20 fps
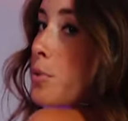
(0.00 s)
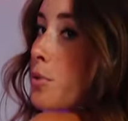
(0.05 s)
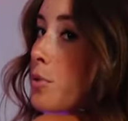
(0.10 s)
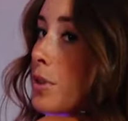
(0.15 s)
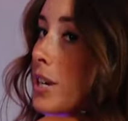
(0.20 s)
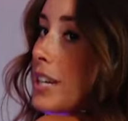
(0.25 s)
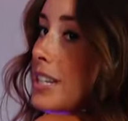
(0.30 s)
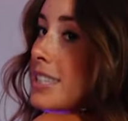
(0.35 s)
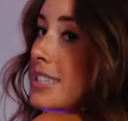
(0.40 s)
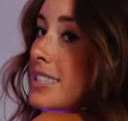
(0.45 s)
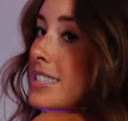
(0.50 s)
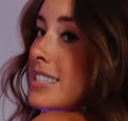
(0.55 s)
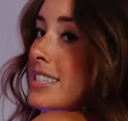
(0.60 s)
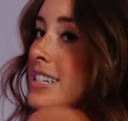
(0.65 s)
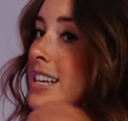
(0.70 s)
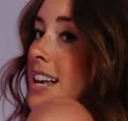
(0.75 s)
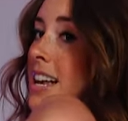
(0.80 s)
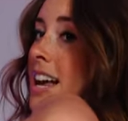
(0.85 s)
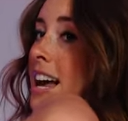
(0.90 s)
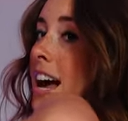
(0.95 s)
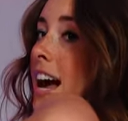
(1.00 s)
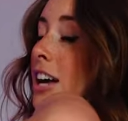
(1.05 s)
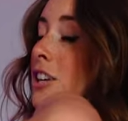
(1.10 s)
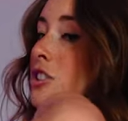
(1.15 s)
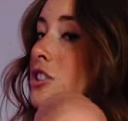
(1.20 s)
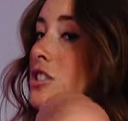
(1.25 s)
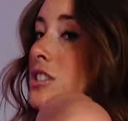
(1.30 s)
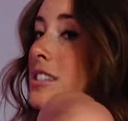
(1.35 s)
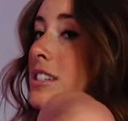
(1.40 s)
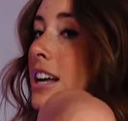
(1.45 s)
print.
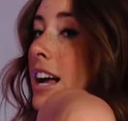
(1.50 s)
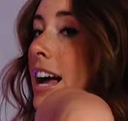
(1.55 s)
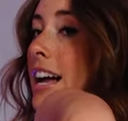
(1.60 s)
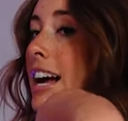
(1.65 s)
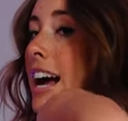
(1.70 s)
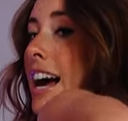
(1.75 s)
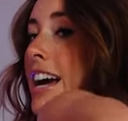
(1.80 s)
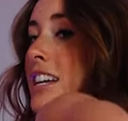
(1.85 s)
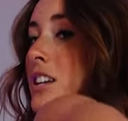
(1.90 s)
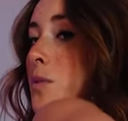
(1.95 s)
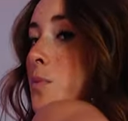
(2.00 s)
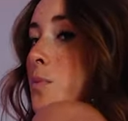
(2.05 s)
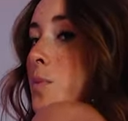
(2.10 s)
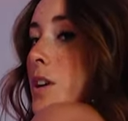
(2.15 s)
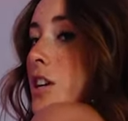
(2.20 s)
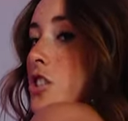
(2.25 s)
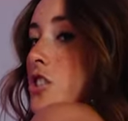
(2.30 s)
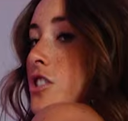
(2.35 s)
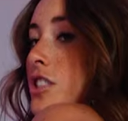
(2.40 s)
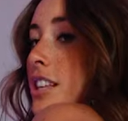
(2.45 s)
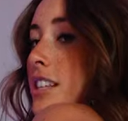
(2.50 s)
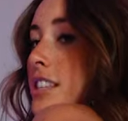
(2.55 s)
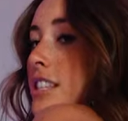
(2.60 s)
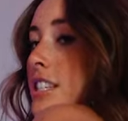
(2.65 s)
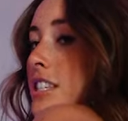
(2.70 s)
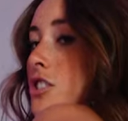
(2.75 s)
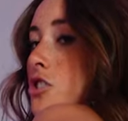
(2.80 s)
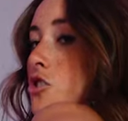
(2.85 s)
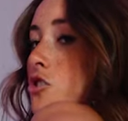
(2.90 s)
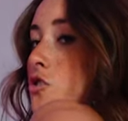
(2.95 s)
I kind of wish that
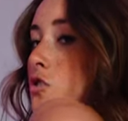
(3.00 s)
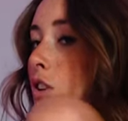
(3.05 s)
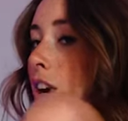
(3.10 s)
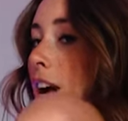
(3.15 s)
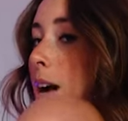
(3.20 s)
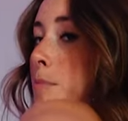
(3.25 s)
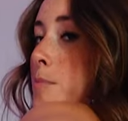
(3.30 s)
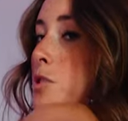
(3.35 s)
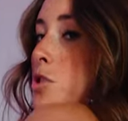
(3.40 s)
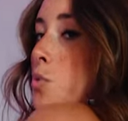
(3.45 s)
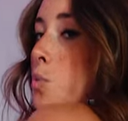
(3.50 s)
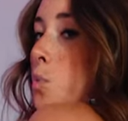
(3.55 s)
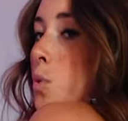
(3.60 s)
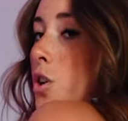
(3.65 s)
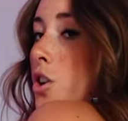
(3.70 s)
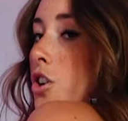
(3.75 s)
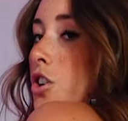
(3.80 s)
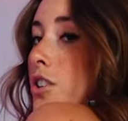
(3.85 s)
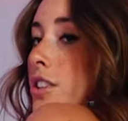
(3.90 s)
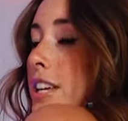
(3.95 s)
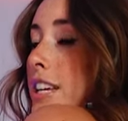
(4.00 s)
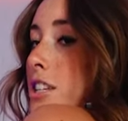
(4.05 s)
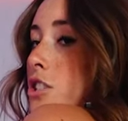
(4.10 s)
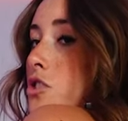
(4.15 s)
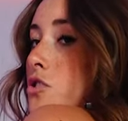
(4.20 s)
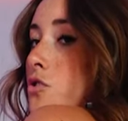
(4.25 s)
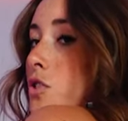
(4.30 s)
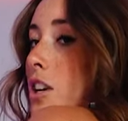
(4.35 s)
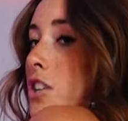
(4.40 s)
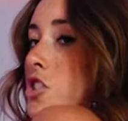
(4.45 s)
these straps were like
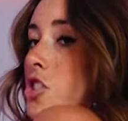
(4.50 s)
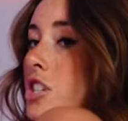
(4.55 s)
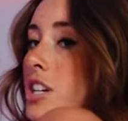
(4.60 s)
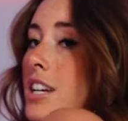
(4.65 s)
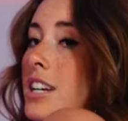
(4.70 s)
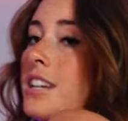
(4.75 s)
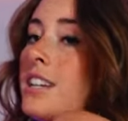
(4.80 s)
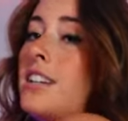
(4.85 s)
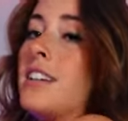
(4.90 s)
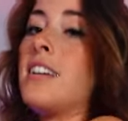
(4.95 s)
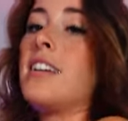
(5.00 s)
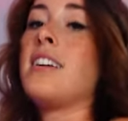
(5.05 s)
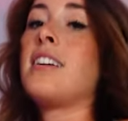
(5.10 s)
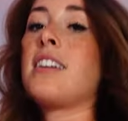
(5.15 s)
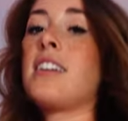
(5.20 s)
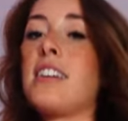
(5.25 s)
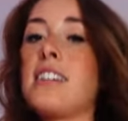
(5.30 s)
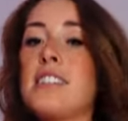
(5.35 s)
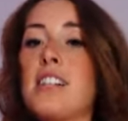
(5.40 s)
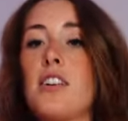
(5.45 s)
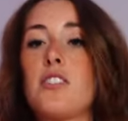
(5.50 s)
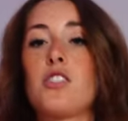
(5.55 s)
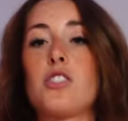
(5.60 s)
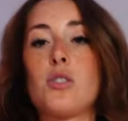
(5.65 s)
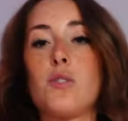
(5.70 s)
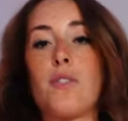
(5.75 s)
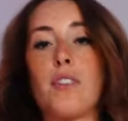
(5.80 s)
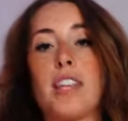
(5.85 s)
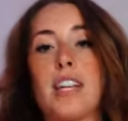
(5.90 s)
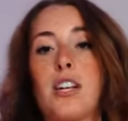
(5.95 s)
stretchy, because I
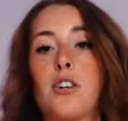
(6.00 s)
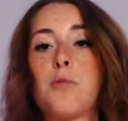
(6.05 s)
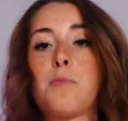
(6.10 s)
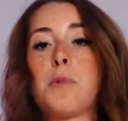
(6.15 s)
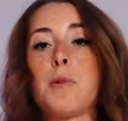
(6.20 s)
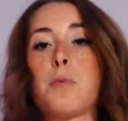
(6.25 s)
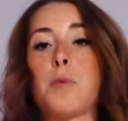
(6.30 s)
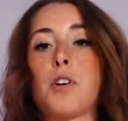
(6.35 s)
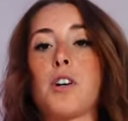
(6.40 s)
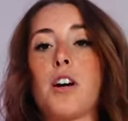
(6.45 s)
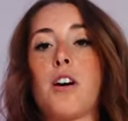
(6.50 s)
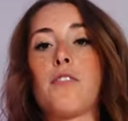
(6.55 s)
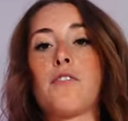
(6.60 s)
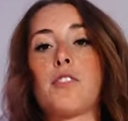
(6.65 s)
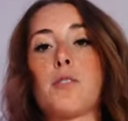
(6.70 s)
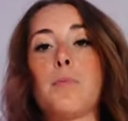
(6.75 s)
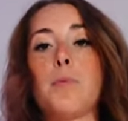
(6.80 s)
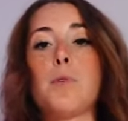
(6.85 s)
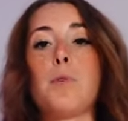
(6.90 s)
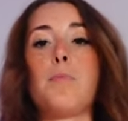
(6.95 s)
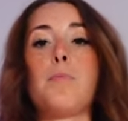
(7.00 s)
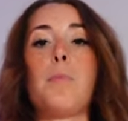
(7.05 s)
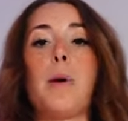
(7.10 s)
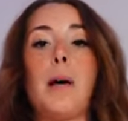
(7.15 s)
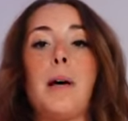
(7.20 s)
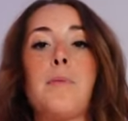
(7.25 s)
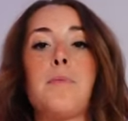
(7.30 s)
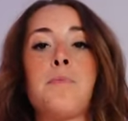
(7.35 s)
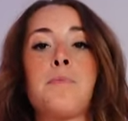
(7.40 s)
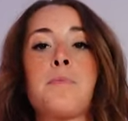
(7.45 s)
just feel like it'd be more comfortable,
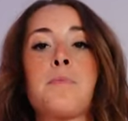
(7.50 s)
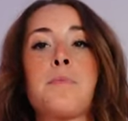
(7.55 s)
but